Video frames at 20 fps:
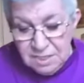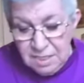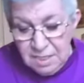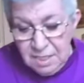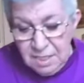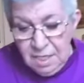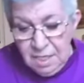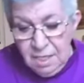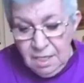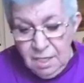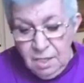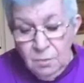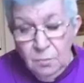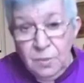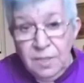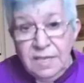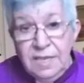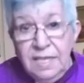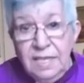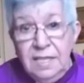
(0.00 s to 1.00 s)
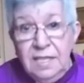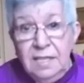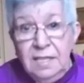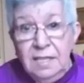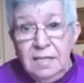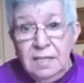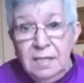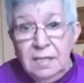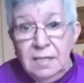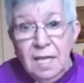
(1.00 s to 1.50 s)
teachings
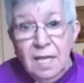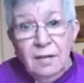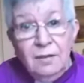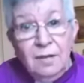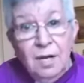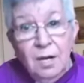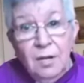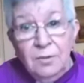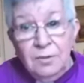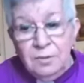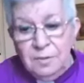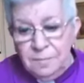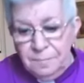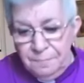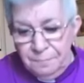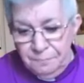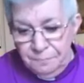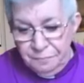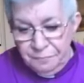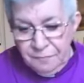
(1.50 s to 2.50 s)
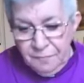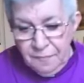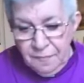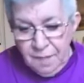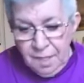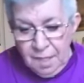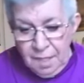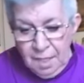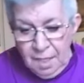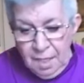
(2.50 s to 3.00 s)
within their
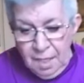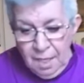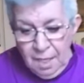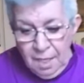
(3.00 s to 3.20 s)
own.